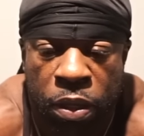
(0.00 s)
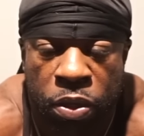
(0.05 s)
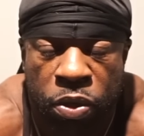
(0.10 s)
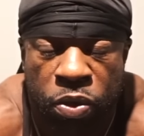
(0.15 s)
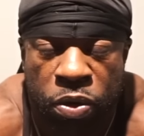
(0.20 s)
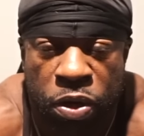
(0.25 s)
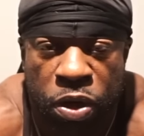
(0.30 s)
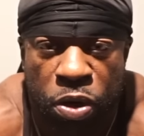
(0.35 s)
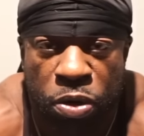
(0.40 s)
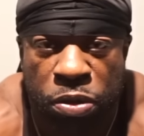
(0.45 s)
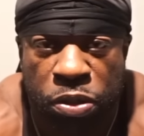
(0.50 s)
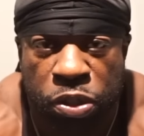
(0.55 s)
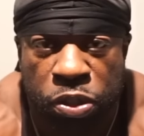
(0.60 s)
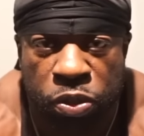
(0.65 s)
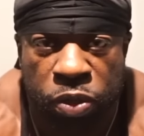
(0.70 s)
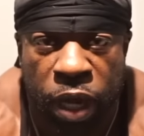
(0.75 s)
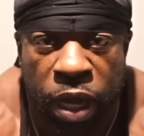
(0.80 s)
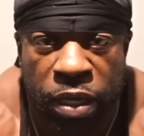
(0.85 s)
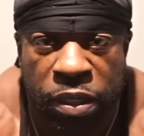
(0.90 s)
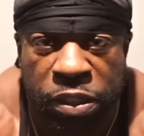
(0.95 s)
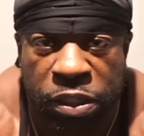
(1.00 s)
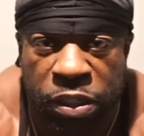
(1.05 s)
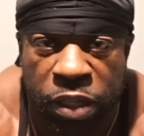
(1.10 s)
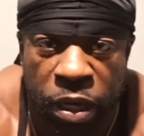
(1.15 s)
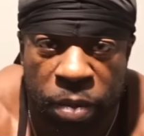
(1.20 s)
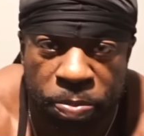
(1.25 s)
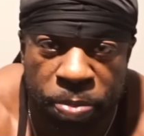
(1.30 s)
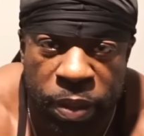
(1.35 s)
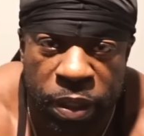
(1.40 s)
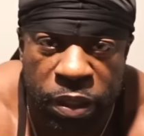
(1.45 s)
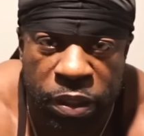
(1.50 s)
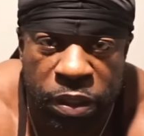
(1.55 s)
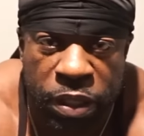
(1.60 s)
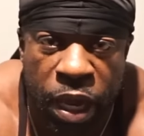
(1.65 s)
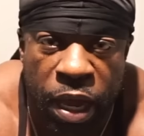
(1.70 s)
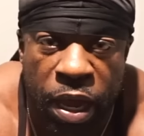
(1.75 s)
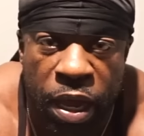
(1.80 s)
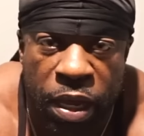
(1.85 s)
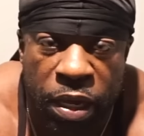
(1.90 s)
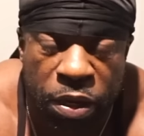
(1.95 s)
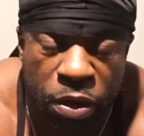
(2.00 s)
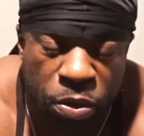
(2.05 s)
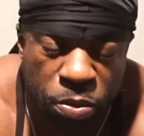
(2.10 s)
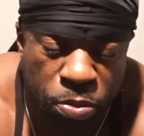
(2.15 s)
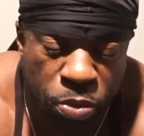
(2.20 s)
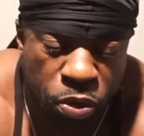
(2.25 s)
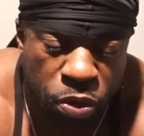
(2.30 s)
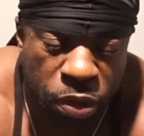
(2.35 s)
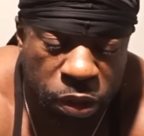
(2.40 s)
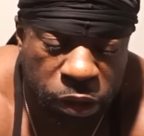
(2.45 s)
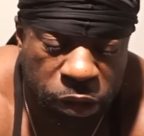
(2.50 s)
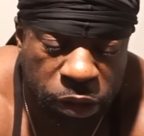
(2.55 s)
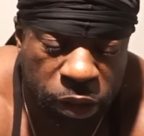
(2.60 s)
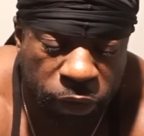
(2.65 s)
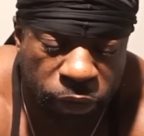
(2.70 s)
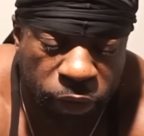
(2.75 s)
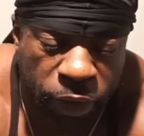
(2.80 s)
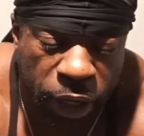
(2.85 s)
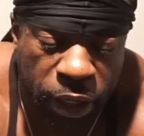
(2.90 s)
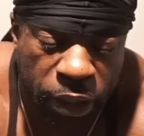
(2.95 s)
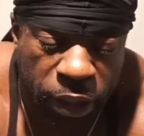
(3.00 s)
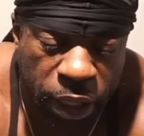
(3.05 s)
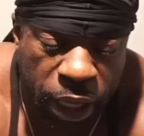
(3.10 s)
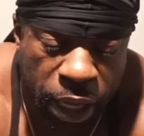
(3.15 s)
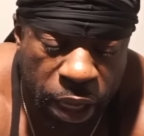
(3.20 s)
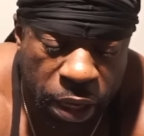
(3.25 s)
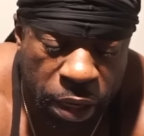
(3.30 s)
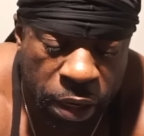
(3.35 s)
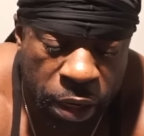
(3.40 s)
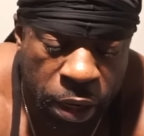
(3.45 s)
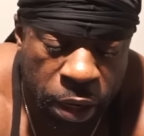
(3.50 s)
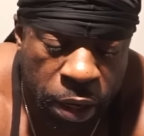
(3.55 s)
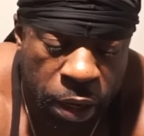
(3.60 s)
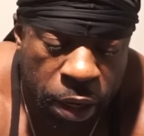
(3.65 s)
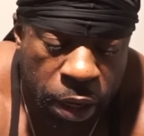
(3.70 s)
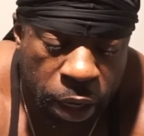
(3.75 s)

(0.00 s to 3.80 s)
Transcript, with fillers: You'll notice you're not jumping as high, no more stuff like that.